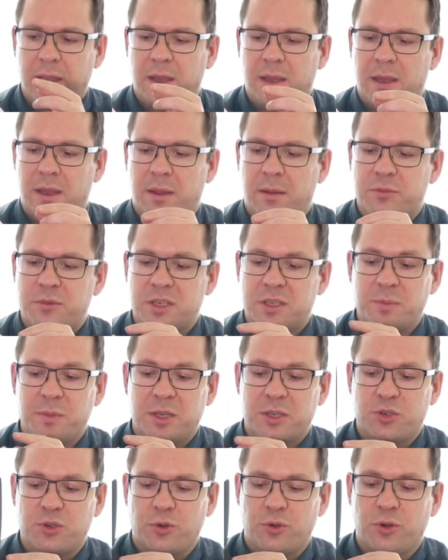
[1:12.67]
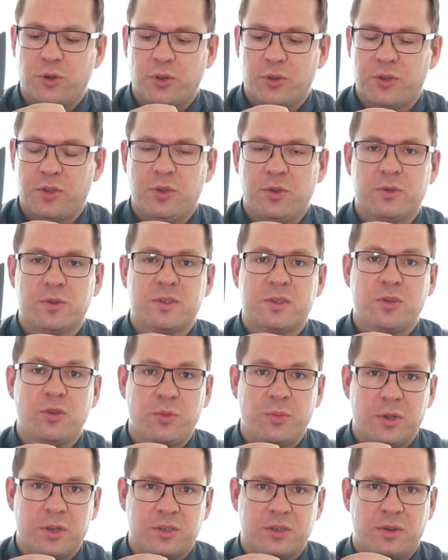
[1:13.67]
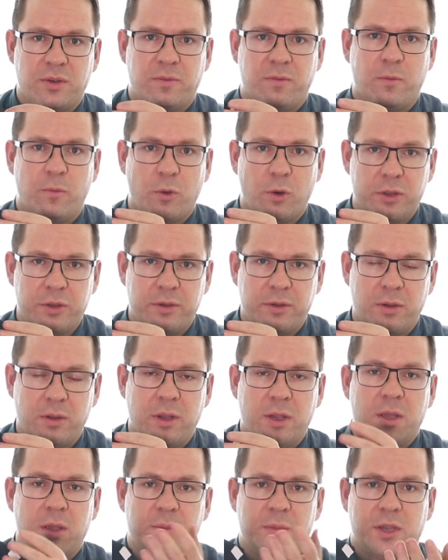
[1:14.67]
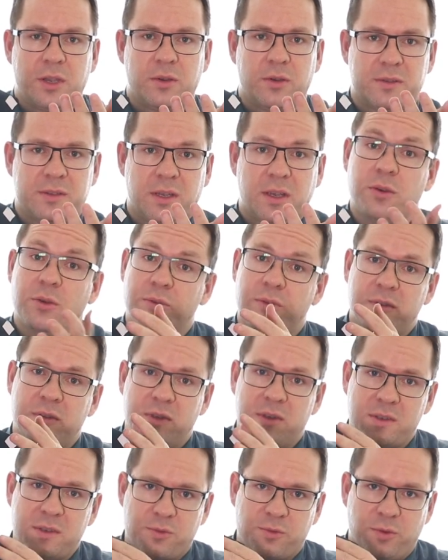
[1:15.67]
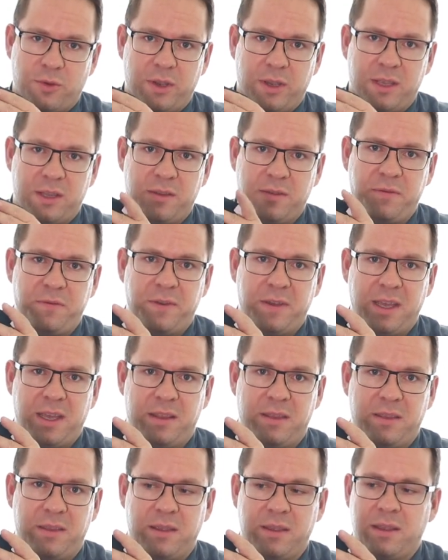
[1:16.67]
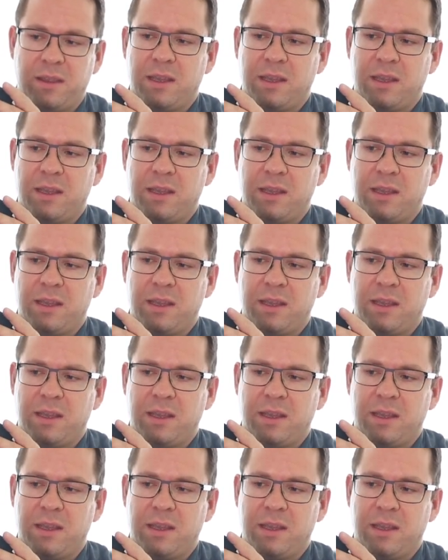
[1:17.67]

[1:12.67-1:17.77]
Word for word: Um, just make sure not to use too much of water because it could destroy the fan.